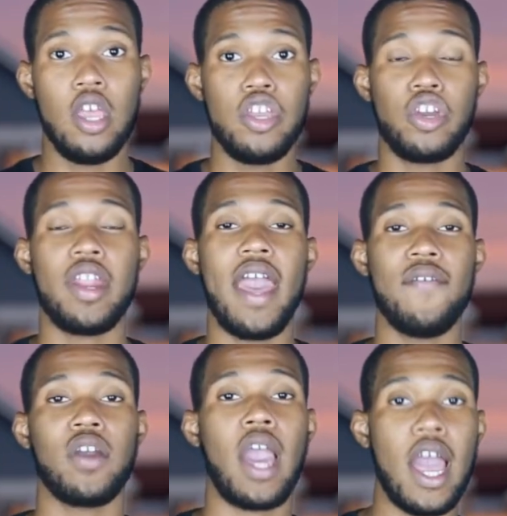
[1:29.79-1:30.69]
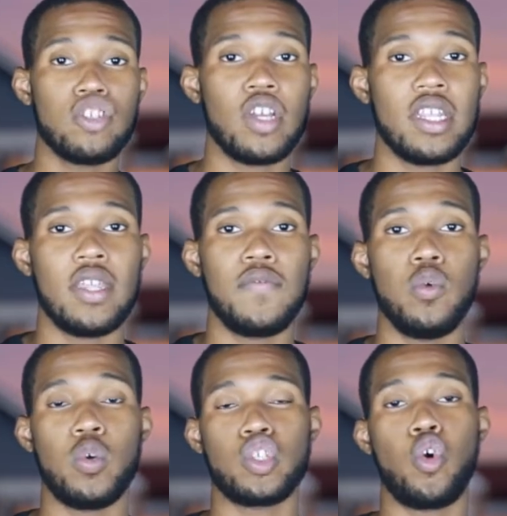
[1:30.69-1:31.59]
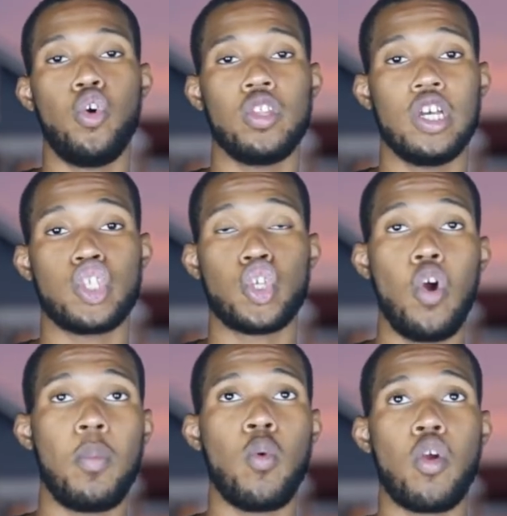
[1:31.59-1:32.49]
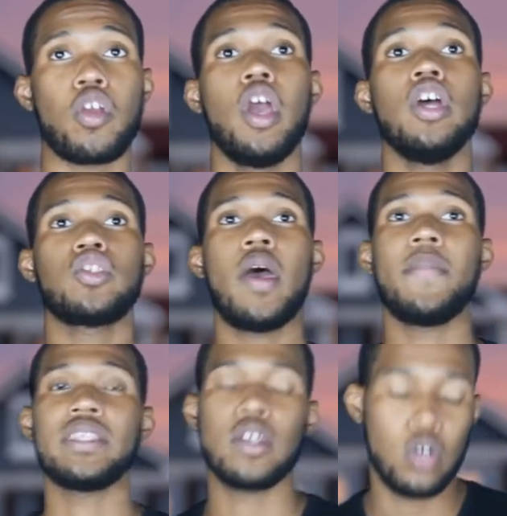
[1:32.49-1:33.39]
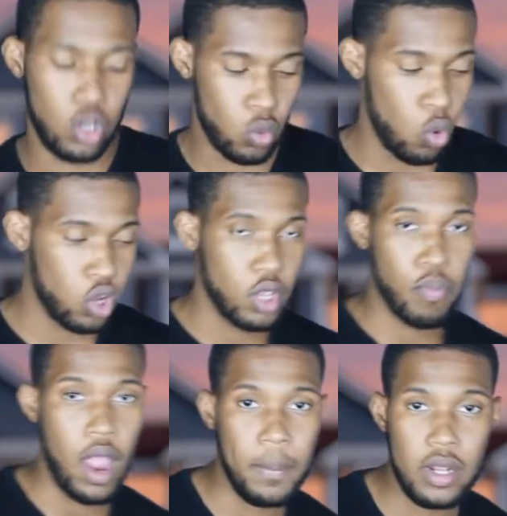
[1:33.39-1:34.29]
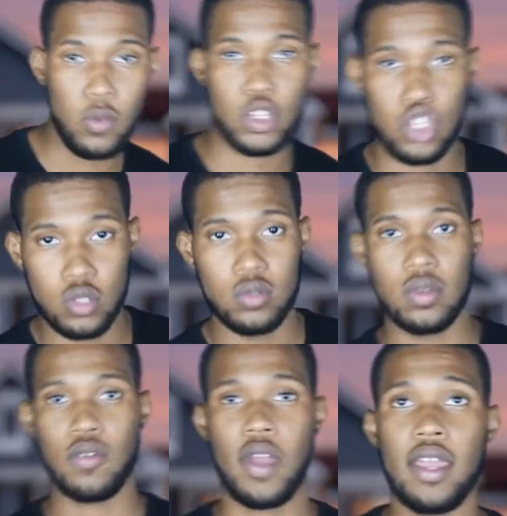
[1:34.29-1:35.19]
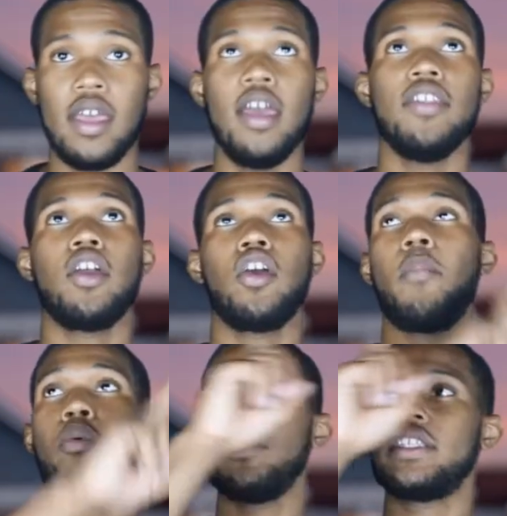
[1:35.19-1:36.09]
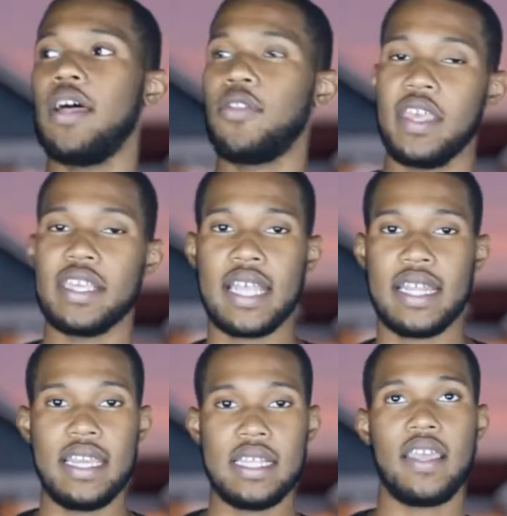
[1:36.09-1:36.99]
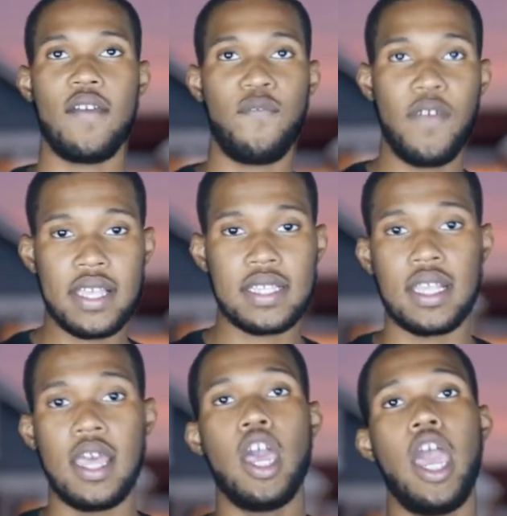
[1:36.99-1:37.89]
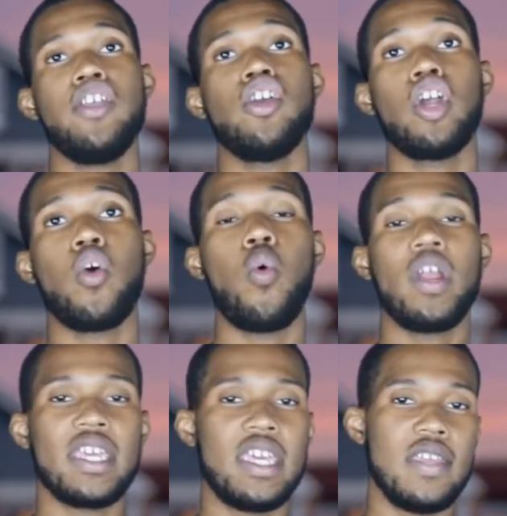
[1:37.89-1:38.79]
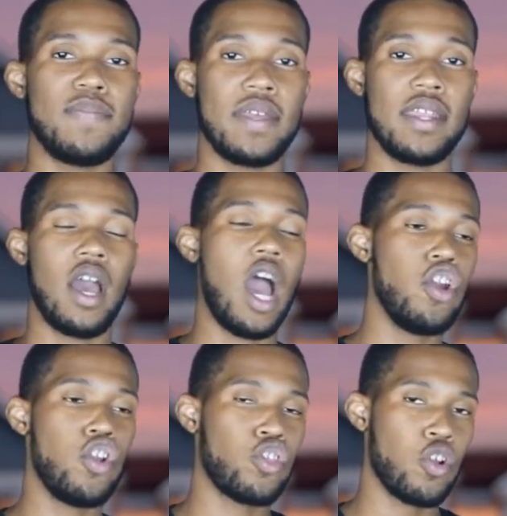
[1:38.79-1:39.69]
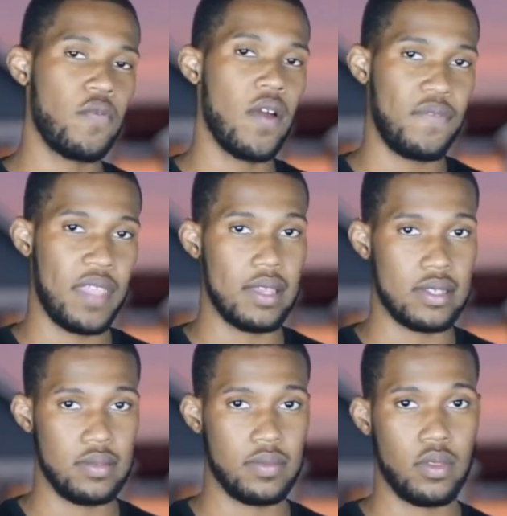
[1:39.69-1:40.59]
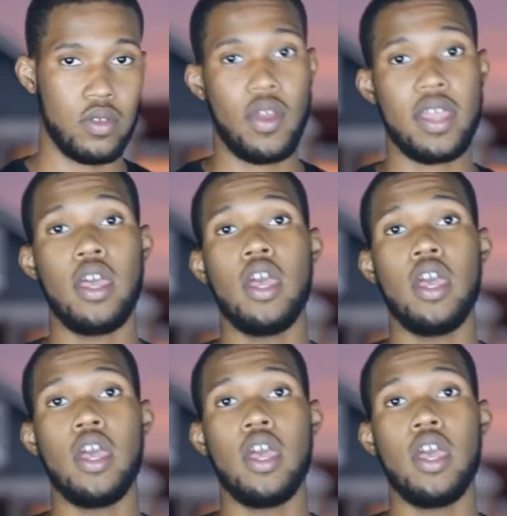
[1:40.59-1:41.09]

You're going to have a contractor give you what's called a scope of work. So that means they're going to walk the property with you, right? They're going to point out things that need to get fixed, and you're going to want to keep it under 35,000, right?